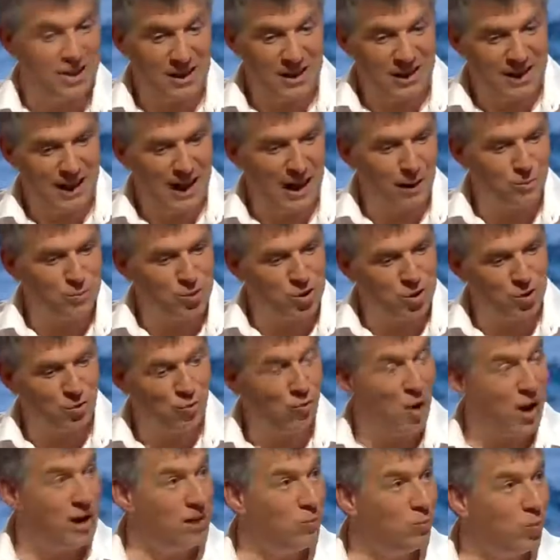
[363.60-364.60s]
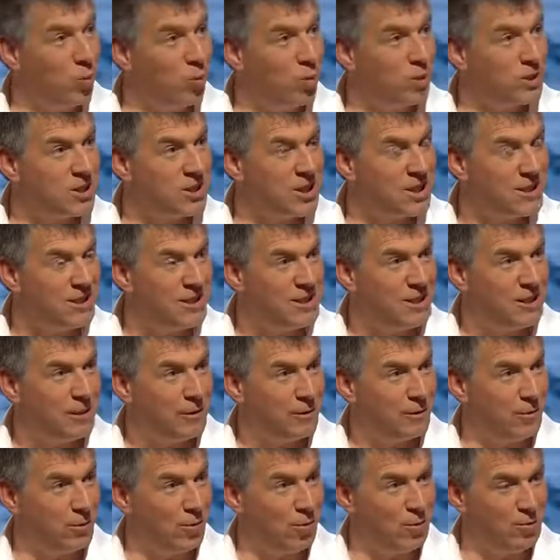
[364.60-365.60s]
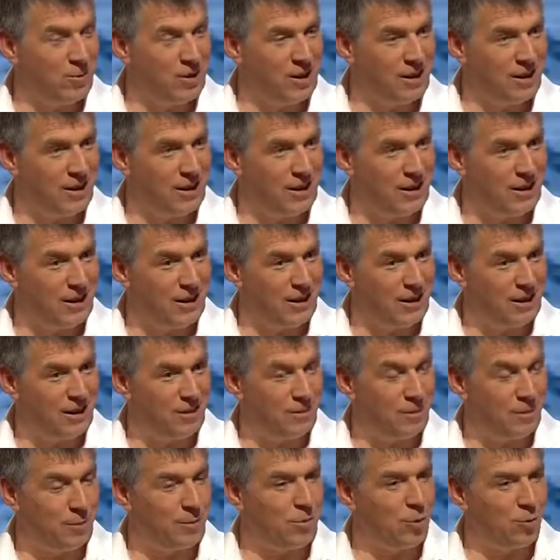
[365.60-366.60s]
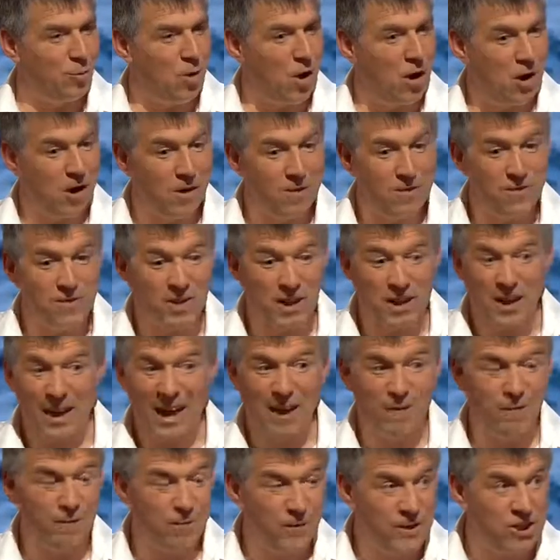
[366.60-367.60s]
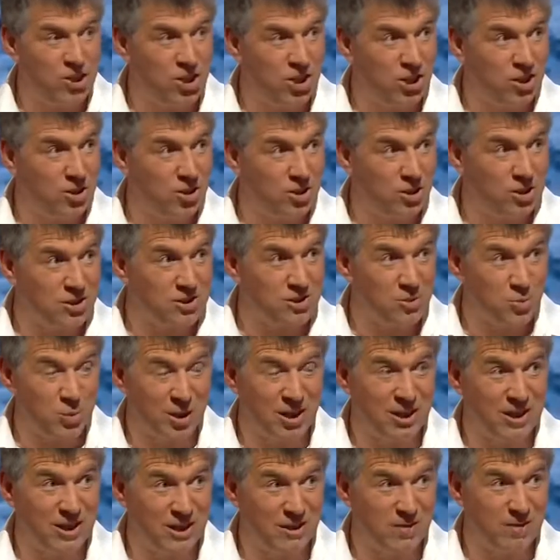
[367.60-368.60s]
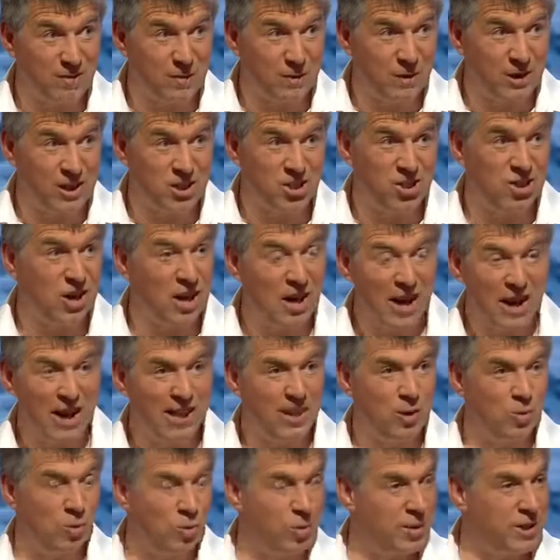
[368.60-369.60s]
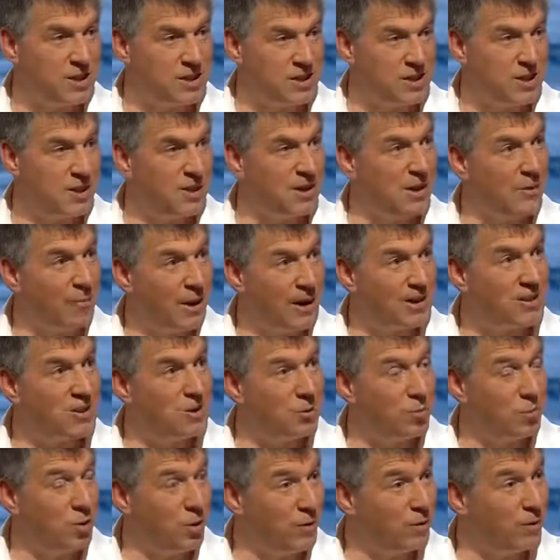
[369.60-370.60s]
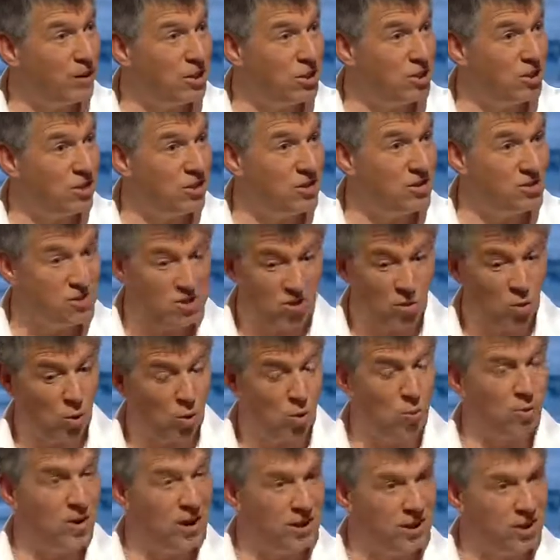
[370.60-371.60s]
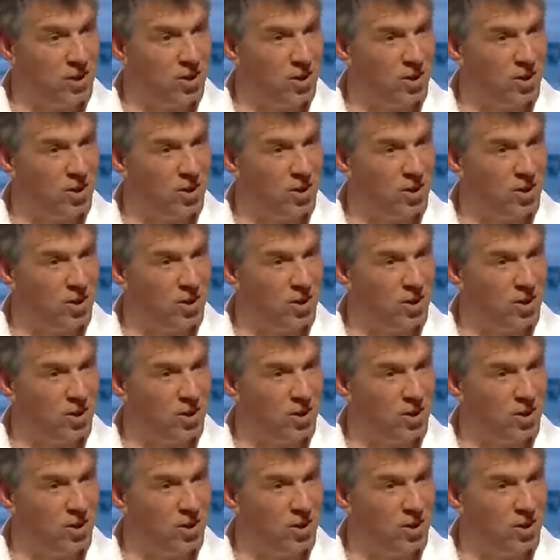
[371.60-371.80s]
can capture rainwater from the, uh, from the raft. They'll have fishing hooks where they can fish, and there will be a certain amount of provisions already